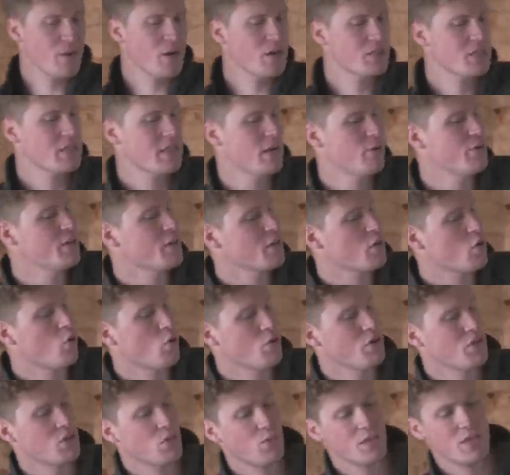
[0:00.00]
birds killed in
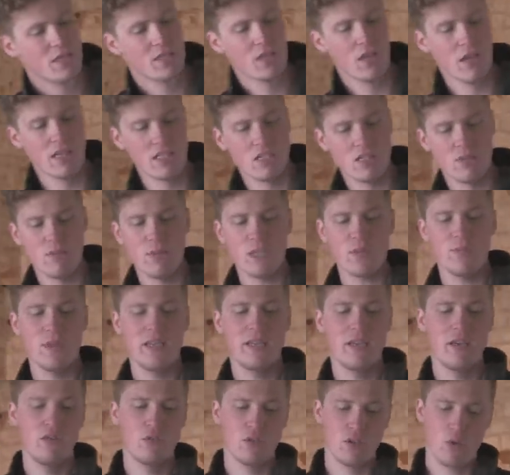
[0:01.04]
accordance with this license must be
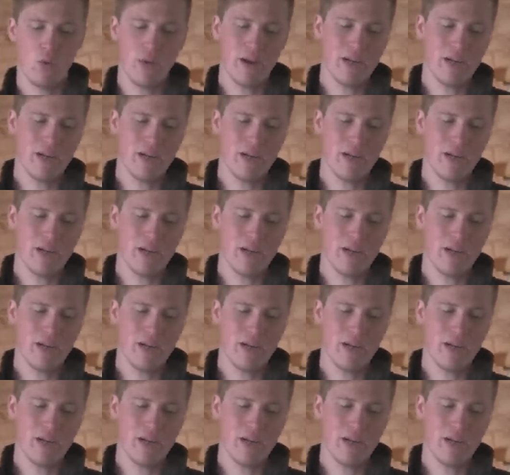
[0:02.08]
killed